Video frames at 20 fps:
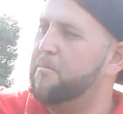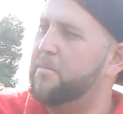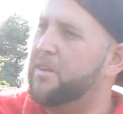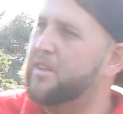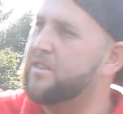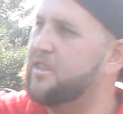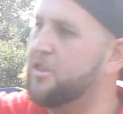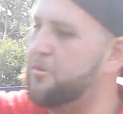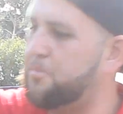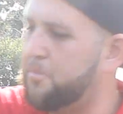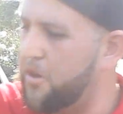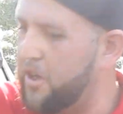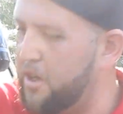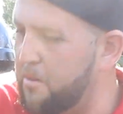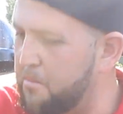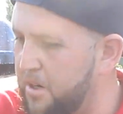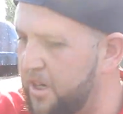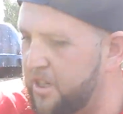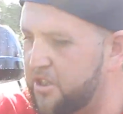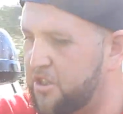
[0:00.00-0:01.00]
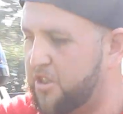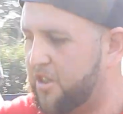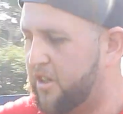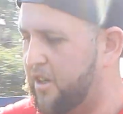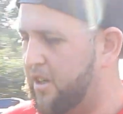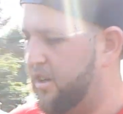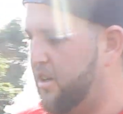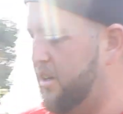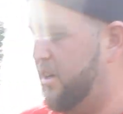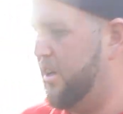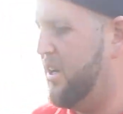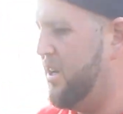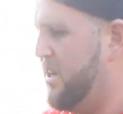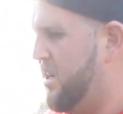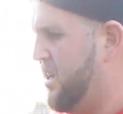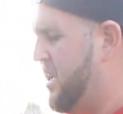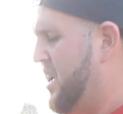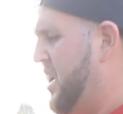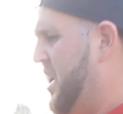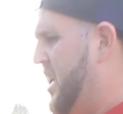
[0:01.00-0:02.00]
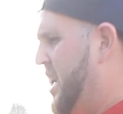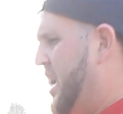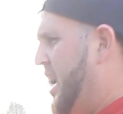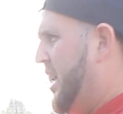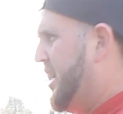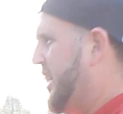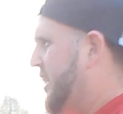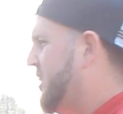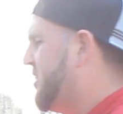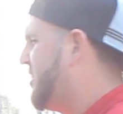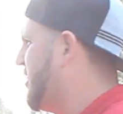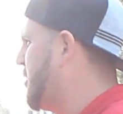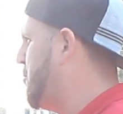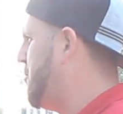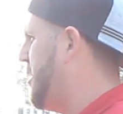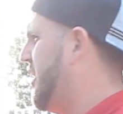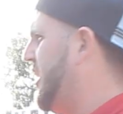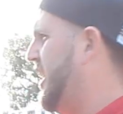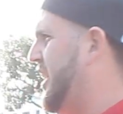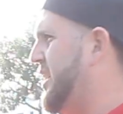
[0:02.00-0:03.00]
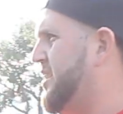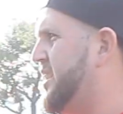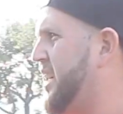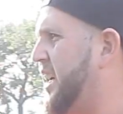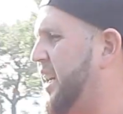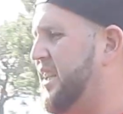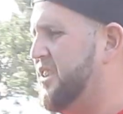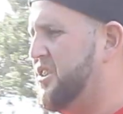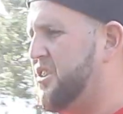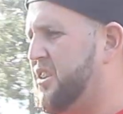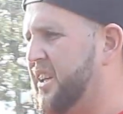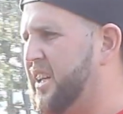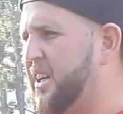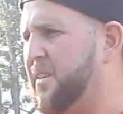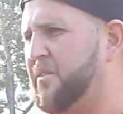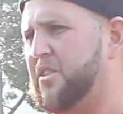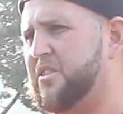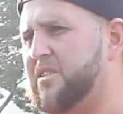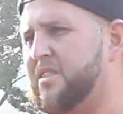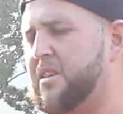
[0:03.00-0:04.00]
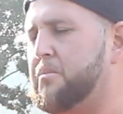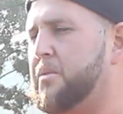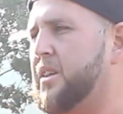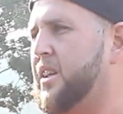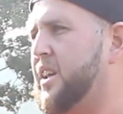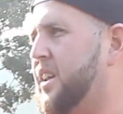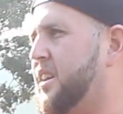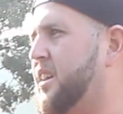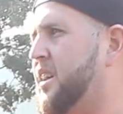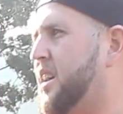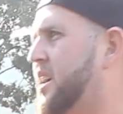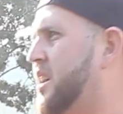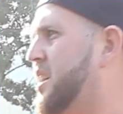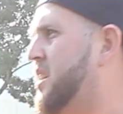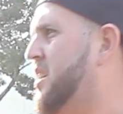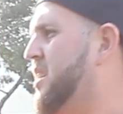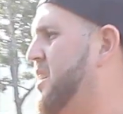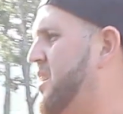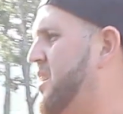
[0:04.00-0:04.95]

This is pretty much. I think this is about like a 10-inch lift or something like that.